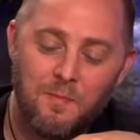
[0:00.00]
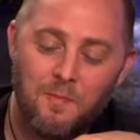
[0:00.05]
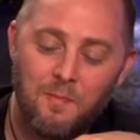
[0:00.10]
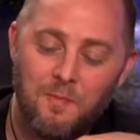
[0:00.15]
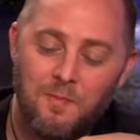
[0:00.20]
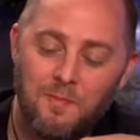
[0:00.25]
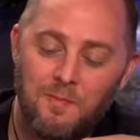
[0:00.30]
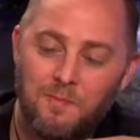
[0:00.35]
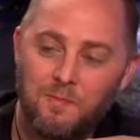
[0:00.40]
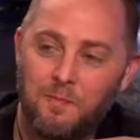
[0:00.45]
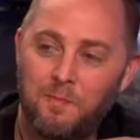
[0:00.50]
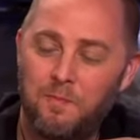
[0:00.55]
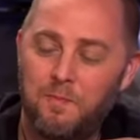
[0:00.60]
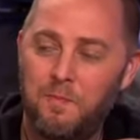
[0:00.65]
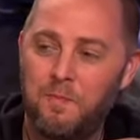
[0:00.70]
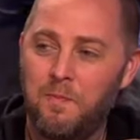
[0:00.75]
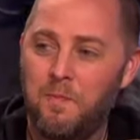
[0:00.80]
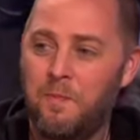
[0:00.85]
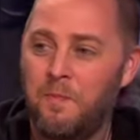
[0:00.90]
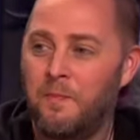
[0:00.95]

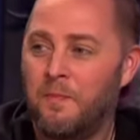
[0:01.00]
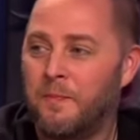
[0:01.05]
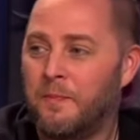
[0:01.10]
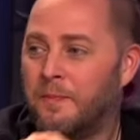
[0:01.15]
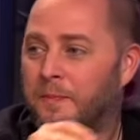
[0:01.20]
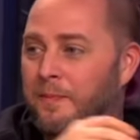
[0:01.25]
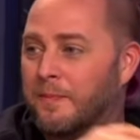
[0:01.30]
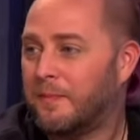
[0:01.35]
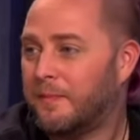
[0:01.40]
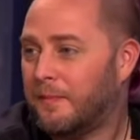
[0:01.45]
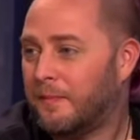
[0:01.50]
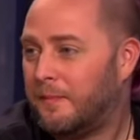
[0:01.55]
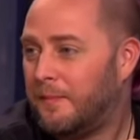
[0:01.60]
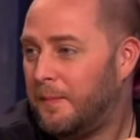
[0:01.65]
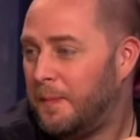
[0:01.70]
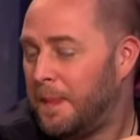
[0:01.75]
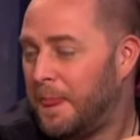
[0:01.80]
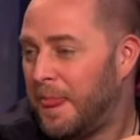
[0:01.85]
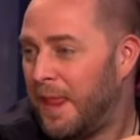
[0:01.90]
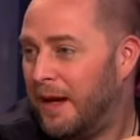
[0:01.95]

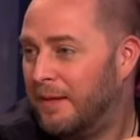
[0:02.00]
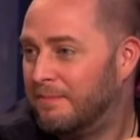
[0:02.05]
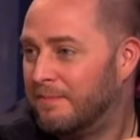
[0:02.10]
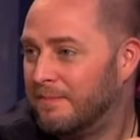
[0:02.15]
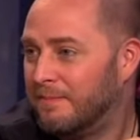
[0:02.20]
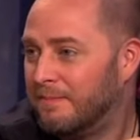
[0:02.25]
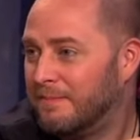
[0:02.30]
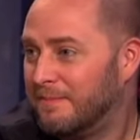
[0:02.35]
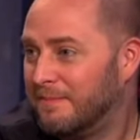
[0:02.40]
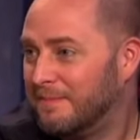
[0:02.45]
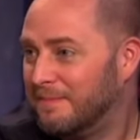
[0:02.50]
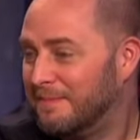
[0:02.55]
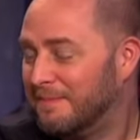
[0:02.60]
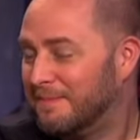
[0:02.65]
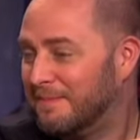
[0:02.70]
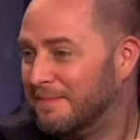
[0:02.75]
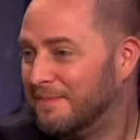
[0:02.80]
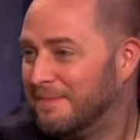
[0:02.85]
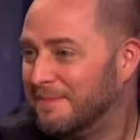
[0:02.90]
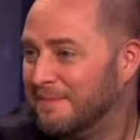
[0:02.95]

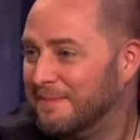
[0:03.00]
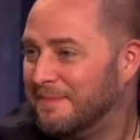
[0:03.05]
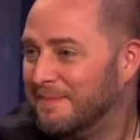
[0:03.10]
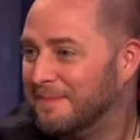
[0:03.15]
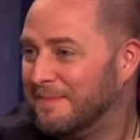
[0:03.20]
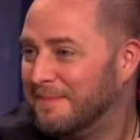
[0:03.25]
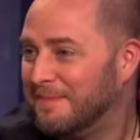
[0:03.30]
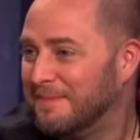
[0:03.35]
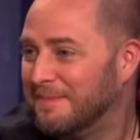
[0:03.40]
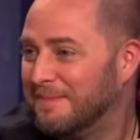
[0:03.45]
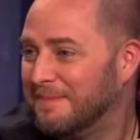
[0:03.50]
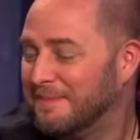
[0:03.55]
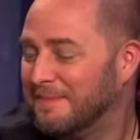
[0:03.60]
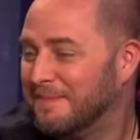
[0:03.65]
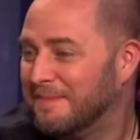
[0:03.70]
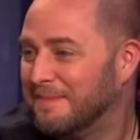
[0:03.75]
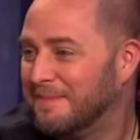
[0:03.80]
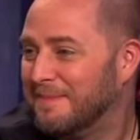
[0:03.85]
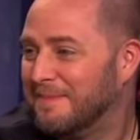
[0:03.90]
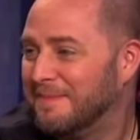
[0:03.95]

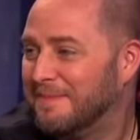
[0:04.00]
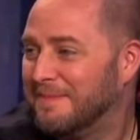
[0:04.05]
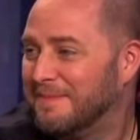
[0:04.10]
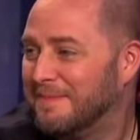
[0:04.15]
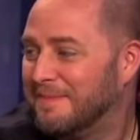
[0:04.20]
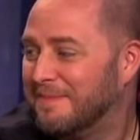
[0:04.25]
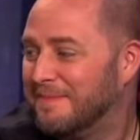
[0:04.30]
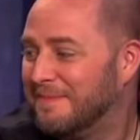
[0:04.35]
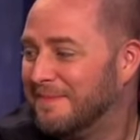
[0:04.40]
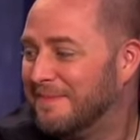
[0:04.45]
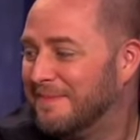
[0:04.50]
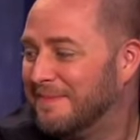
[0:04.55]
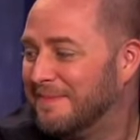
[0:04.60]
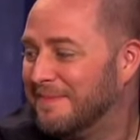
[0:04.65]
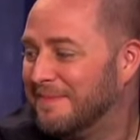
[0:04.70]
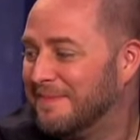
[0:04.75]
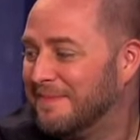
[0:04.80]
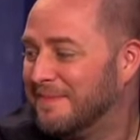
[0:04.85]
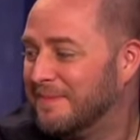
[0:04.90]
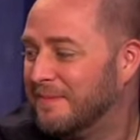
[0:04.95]

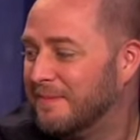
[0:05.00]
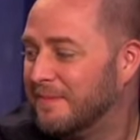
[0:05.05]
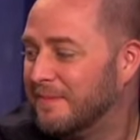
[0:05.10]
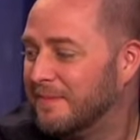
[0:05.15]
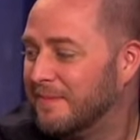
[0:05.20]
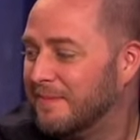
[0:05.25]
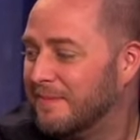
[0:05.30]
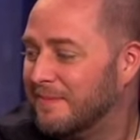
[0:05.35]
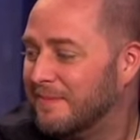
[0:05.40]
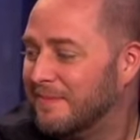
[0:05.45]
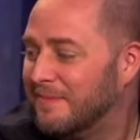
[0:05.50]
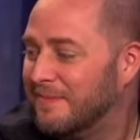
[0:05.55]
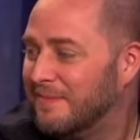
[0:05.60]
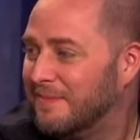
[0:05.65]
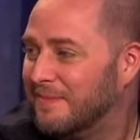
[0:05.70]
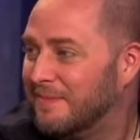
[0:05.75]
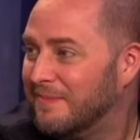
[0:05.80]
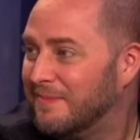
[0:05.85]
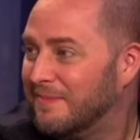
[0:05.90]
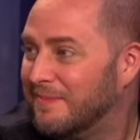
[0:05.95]

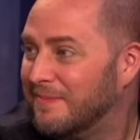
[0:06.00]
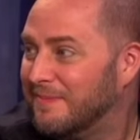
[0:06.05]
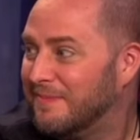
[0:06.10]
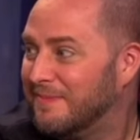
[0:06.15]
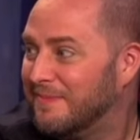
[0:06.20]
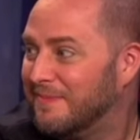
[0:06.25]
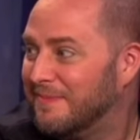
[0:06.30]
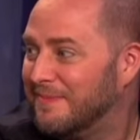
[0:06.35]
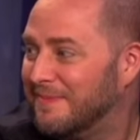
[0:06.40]
No words are spoken by the person on screen.